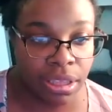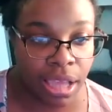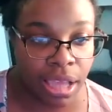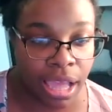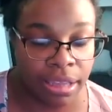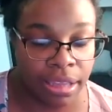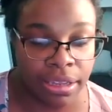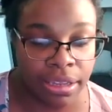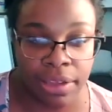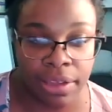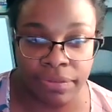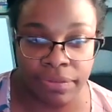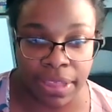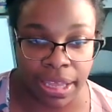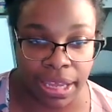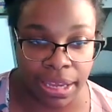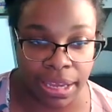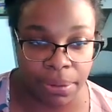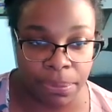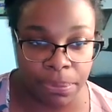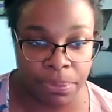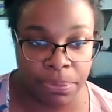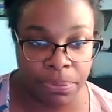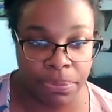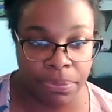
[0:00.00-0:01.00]
I love
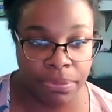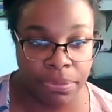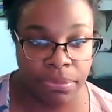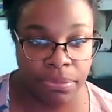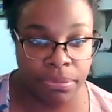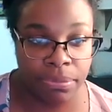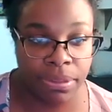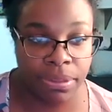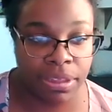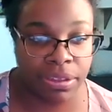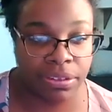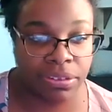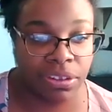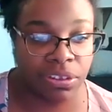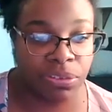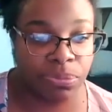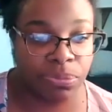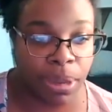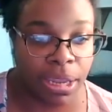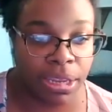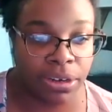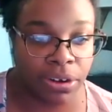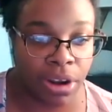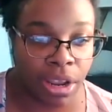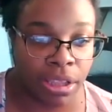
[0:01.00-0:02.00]
that. He says,
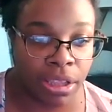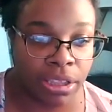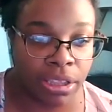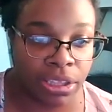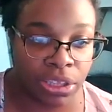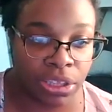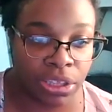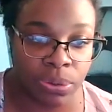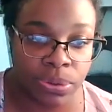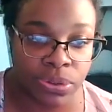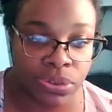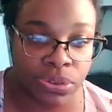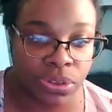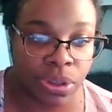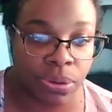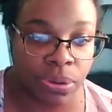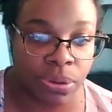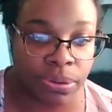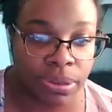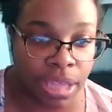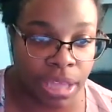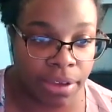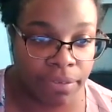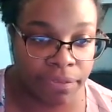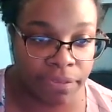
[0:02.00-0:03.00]
My darling, you are so
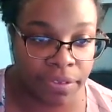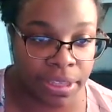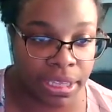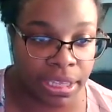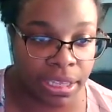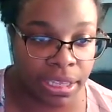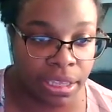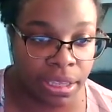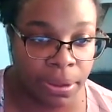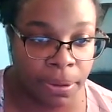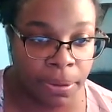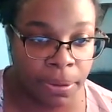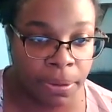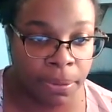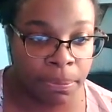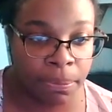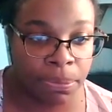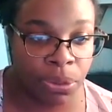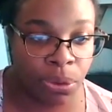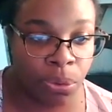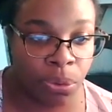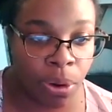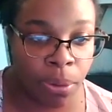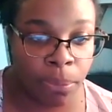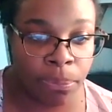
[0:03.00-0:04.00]
lovely.
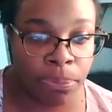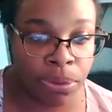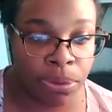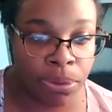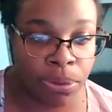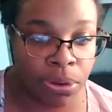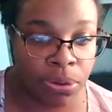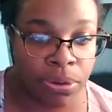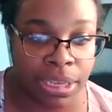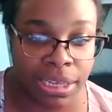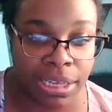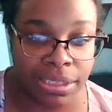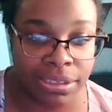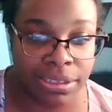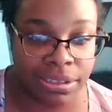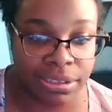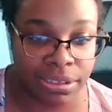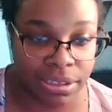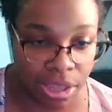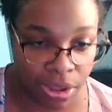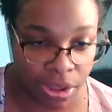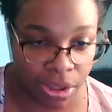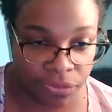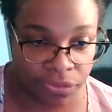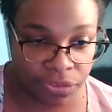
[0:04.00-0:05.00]
You are beauty
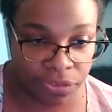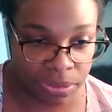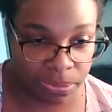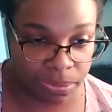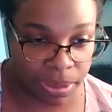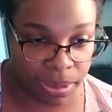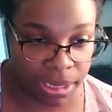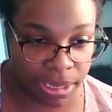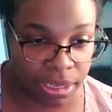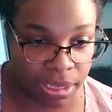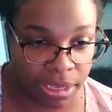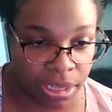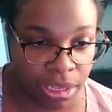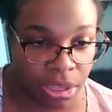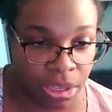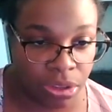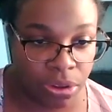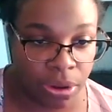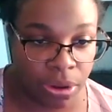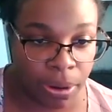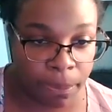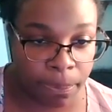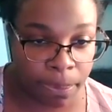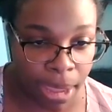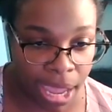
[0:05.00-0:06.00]
itself to me.
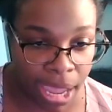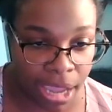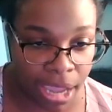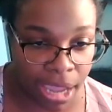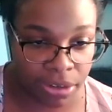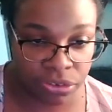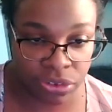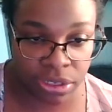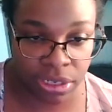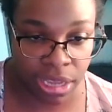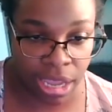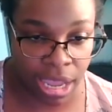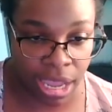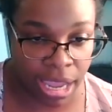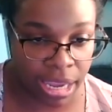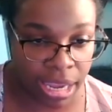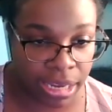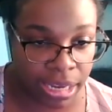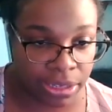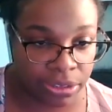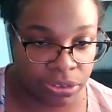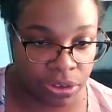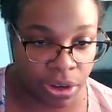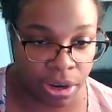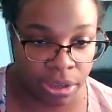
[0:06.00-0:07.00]
Your passionate
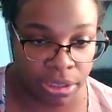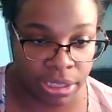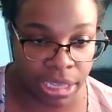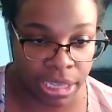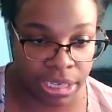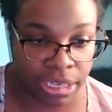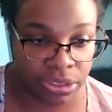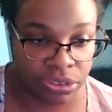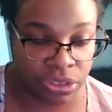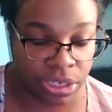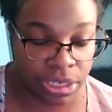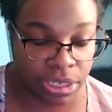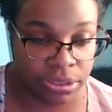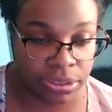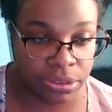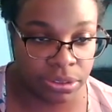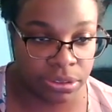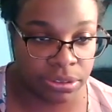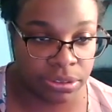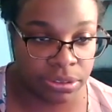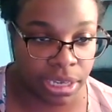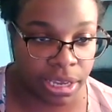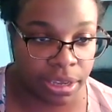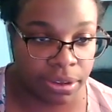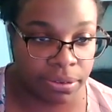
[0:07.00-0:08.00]
eyes are like
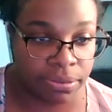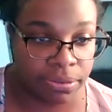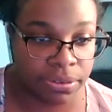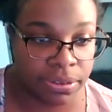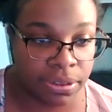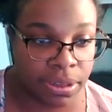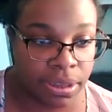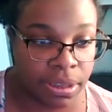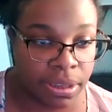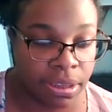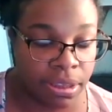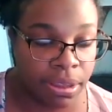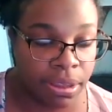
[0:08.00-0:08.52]
gentle doves.